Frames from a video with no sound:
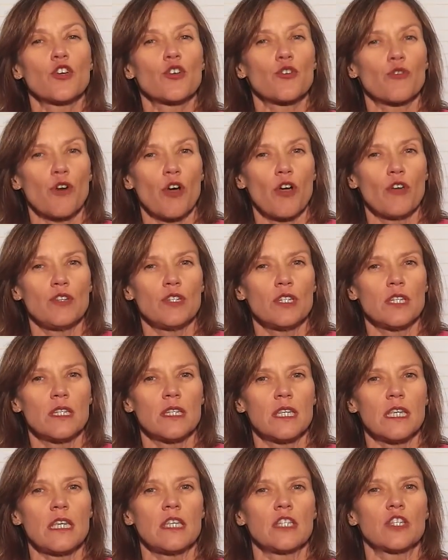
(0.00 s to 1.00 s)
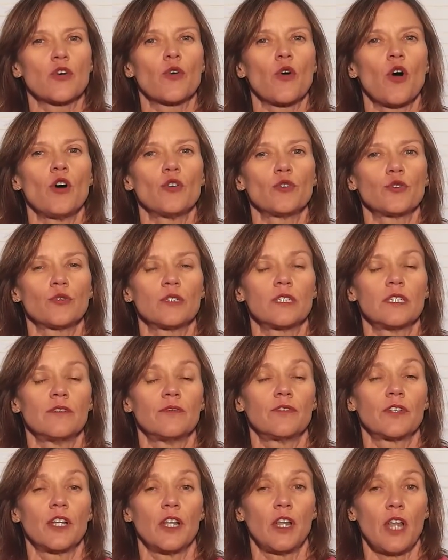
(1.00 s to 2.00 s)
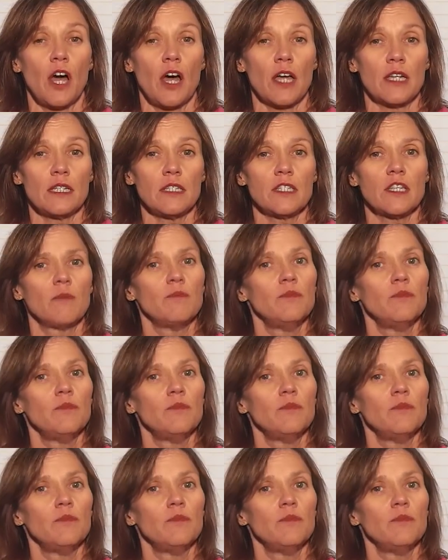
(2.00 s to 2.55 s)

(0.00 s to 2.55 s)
Crohn's disease or ulcerative colitis.